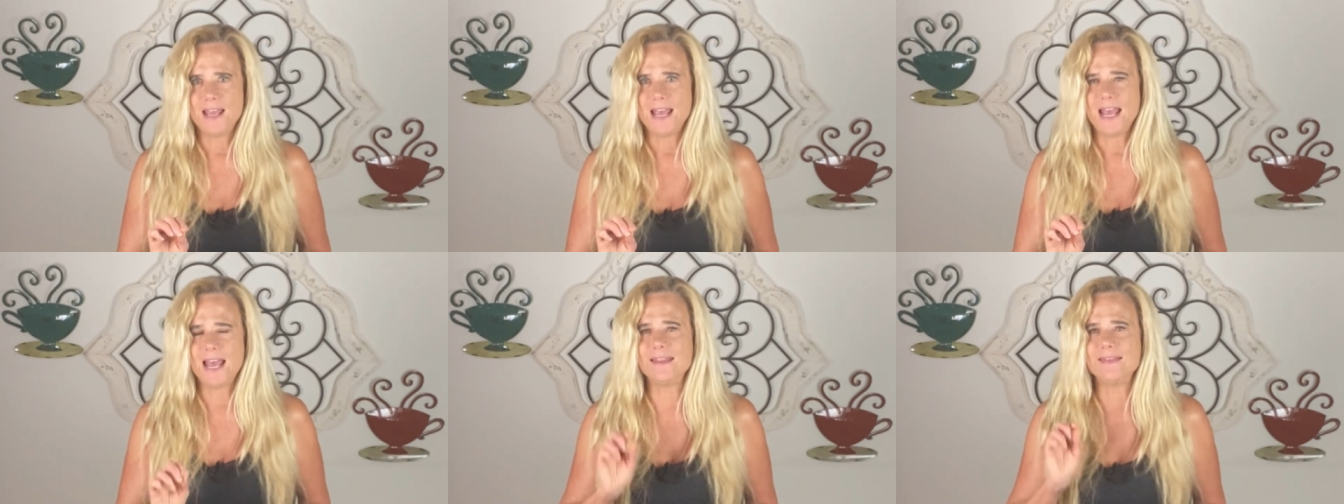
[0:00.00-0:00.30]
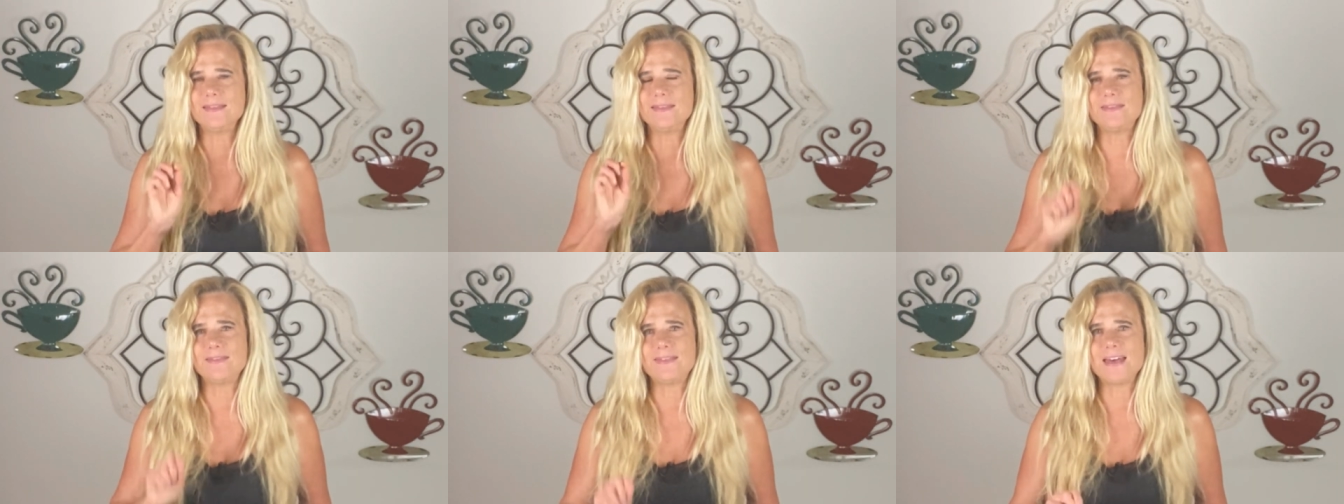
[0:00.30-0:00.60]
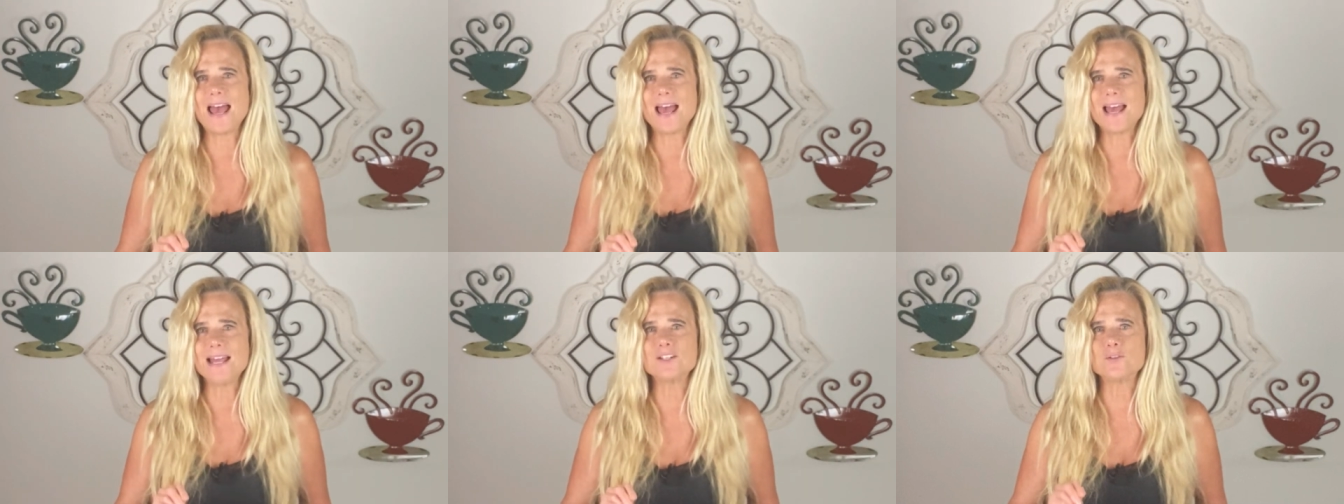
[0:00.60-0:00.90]
And
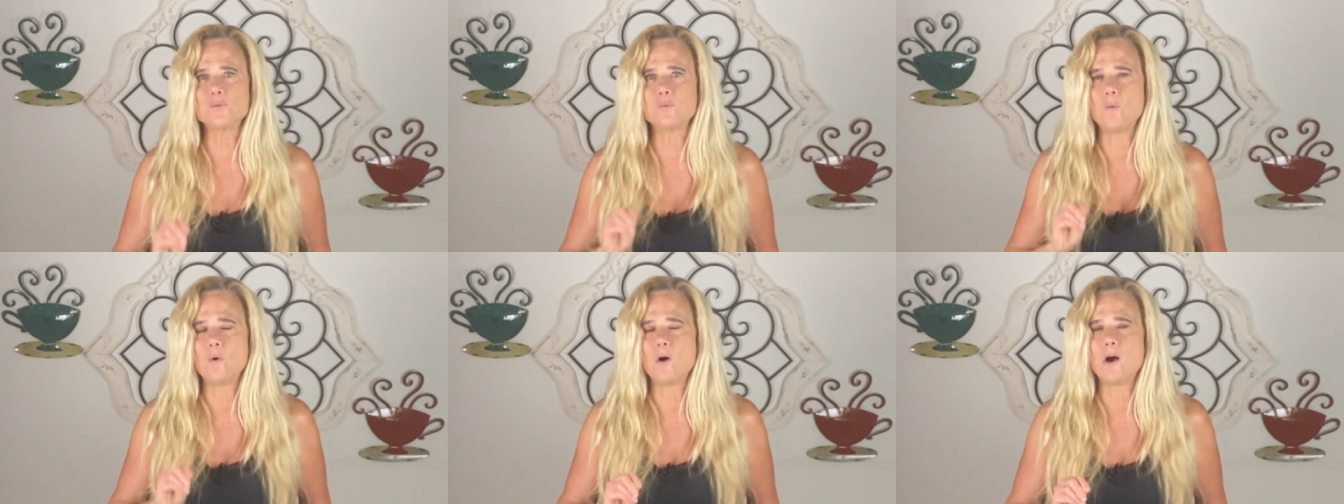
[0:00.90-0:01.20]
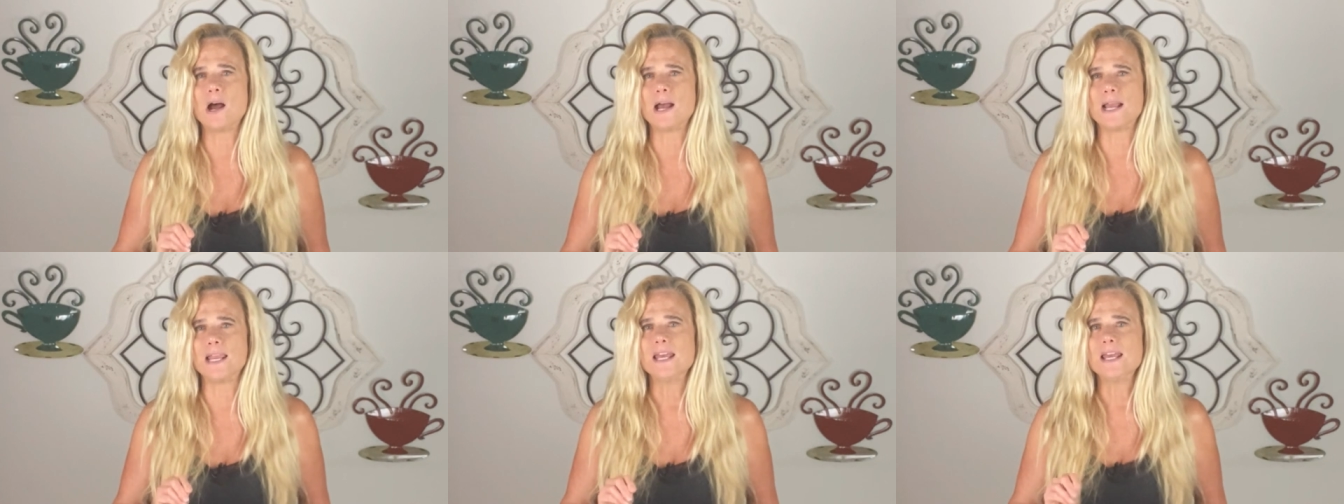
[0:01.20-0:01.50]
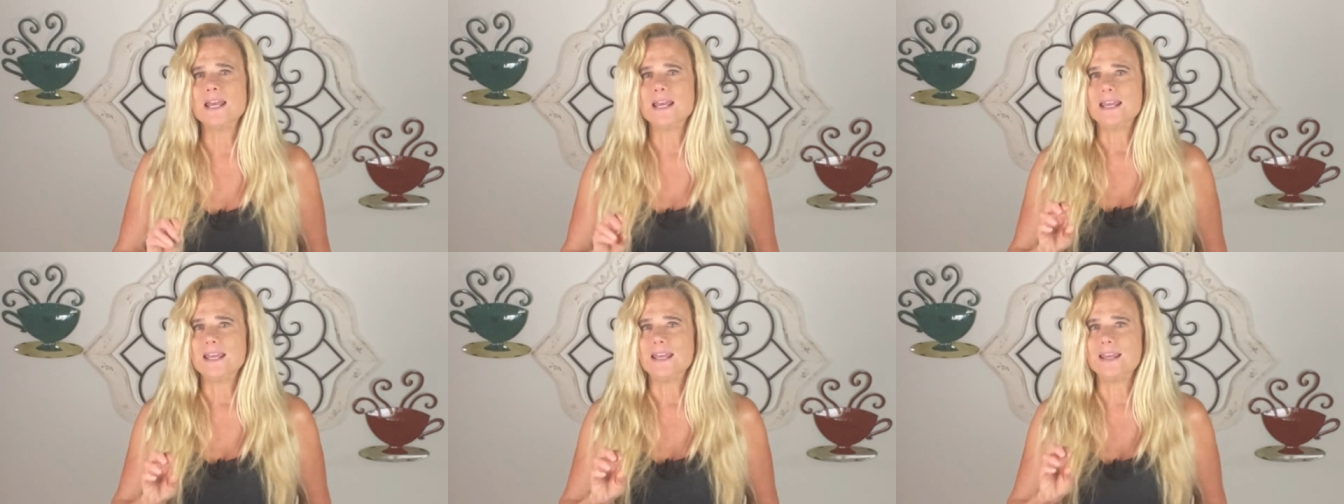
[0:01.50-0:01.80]
that's why
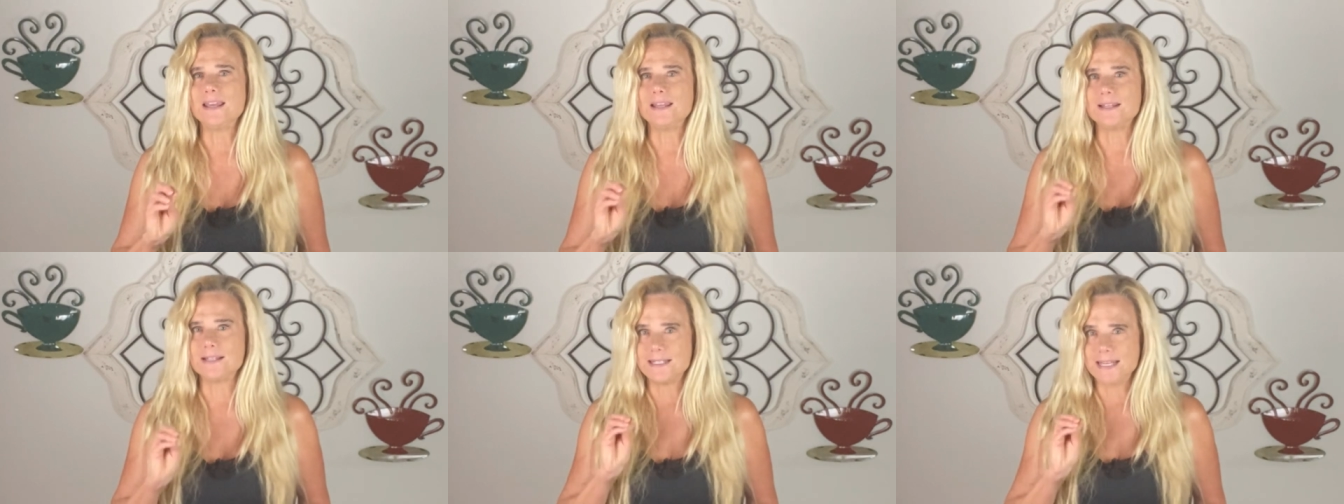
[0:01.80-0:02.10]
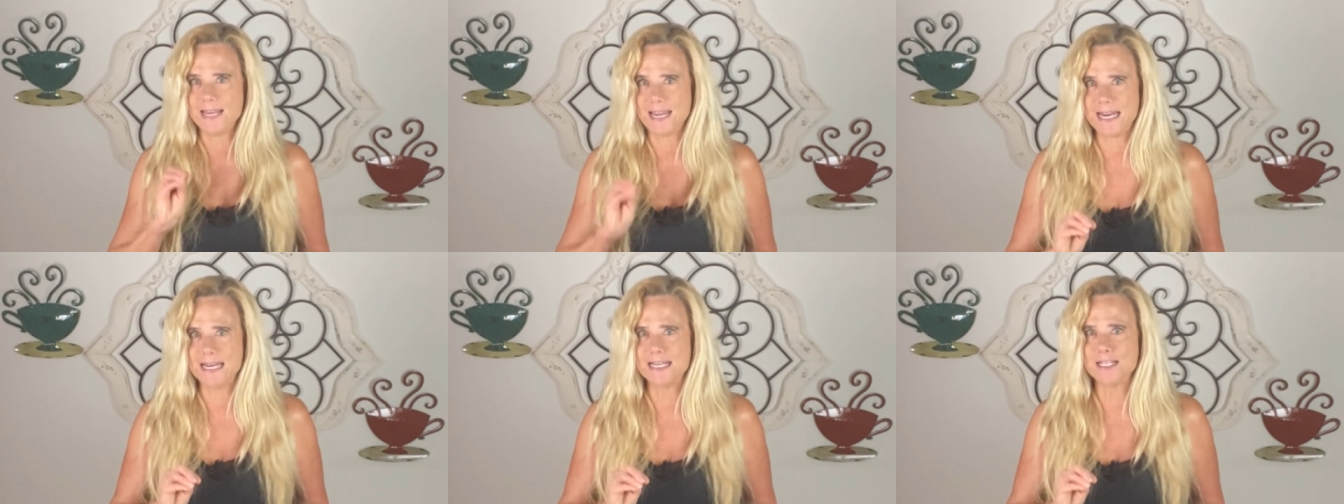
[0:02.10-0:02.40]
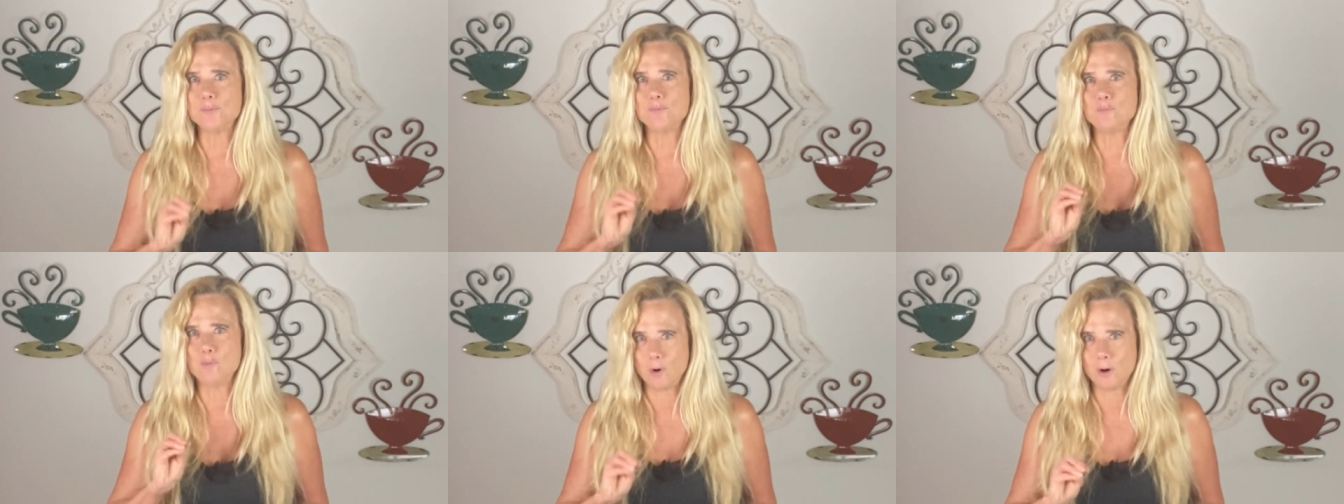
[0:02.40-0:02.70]
it
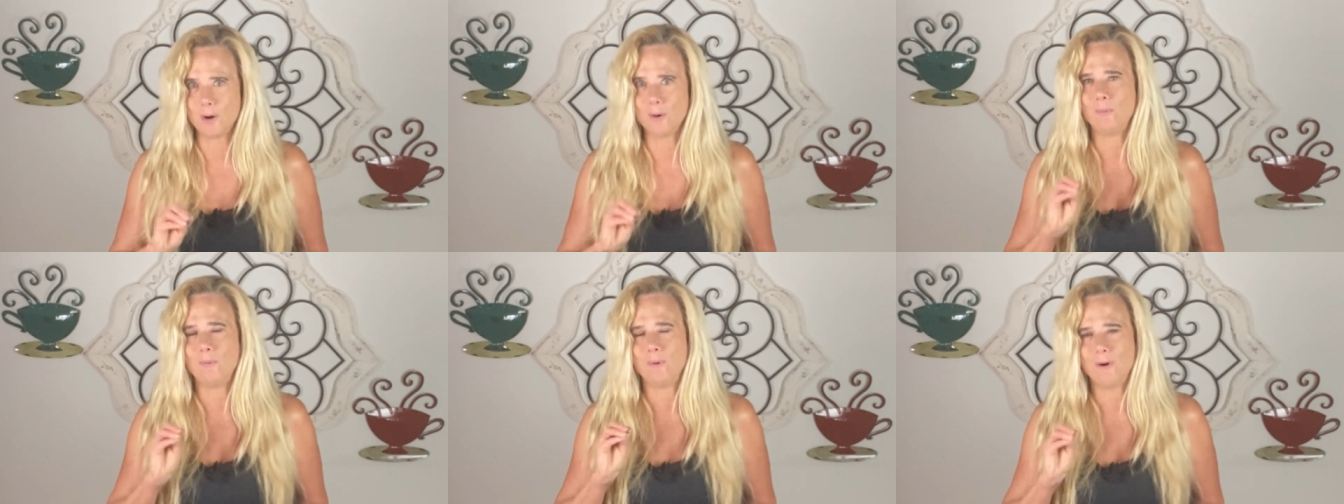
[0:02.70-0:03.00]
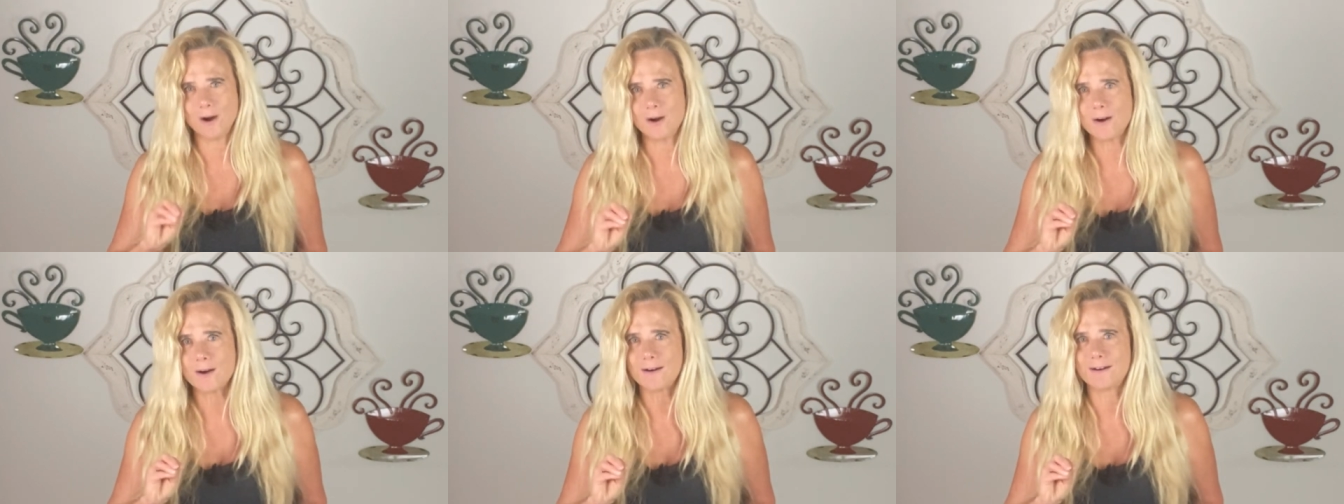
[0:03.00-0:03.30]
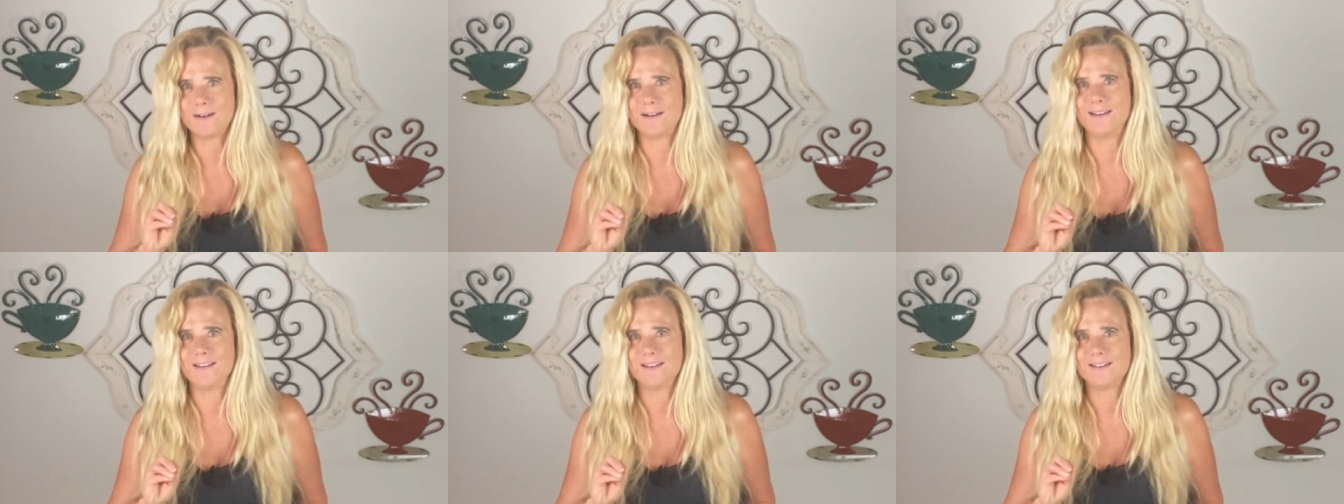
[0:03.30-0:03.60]
takes more
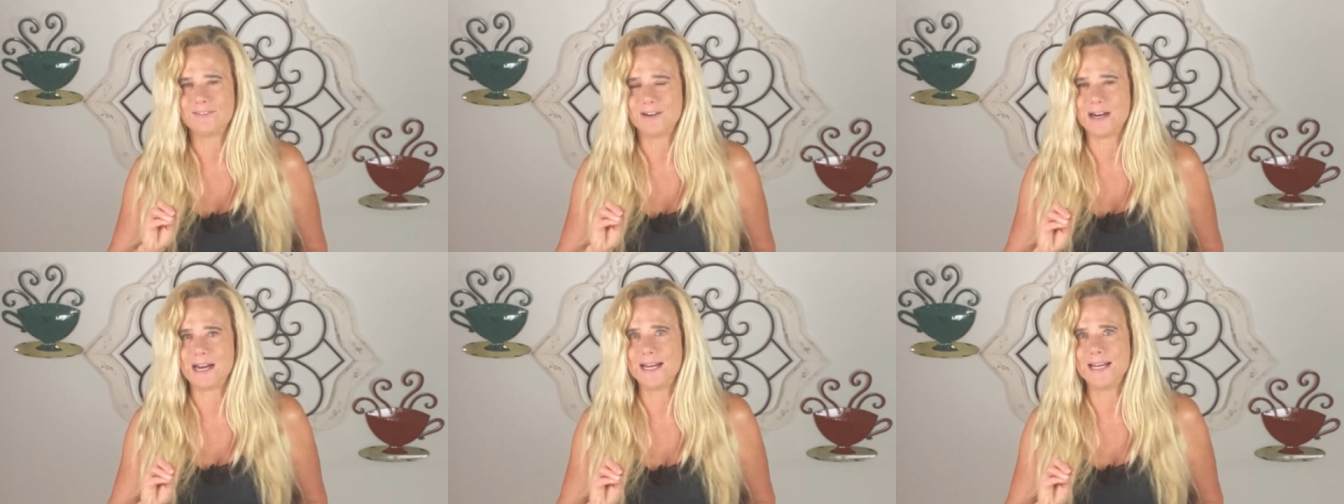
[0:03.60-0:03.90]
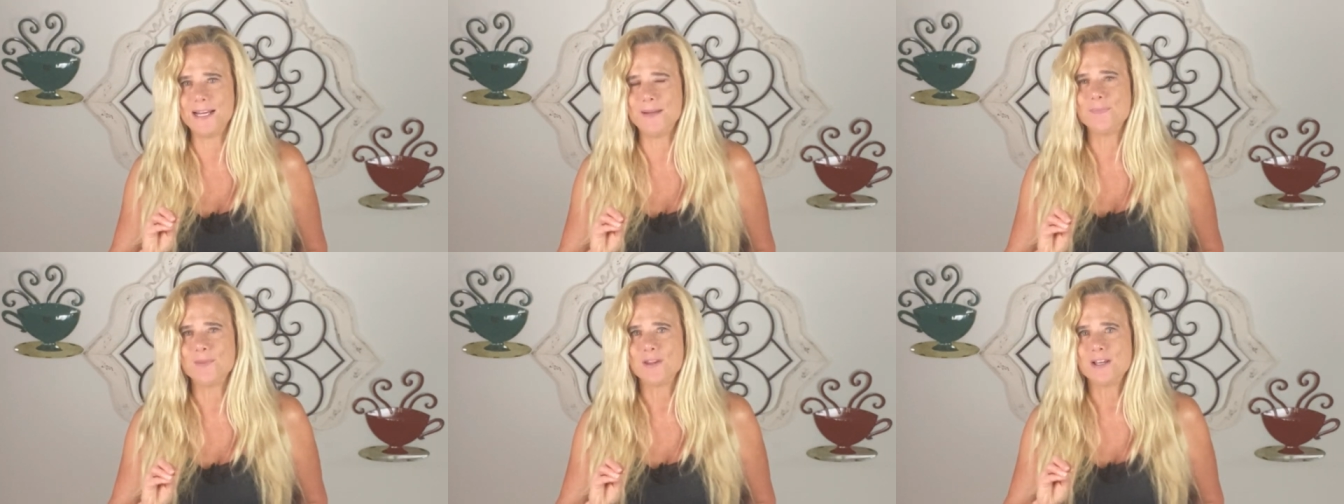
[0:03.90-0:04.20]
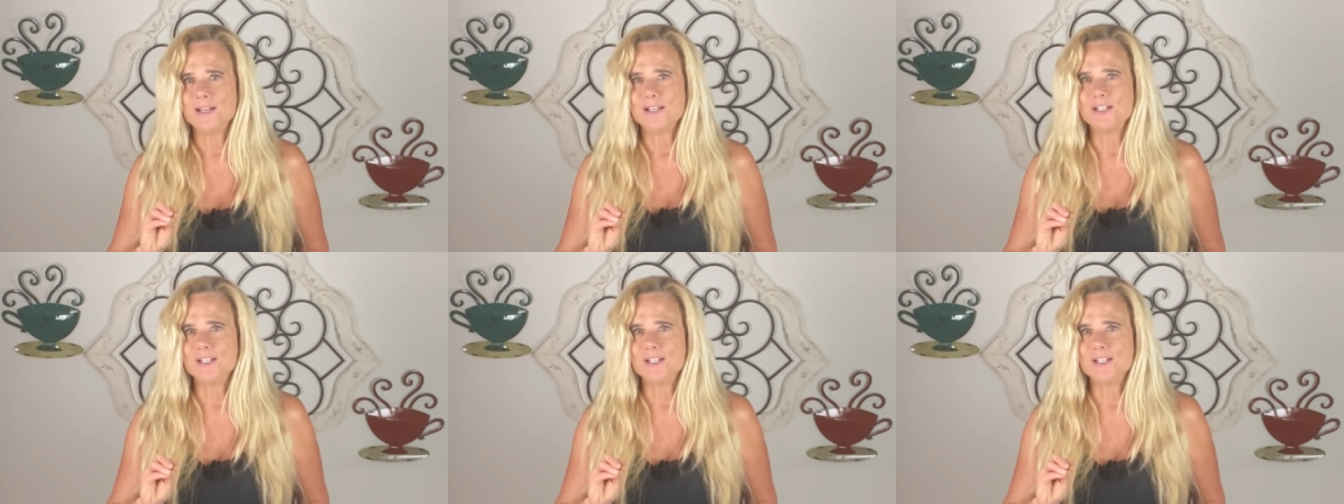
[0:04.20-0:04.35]
work, right,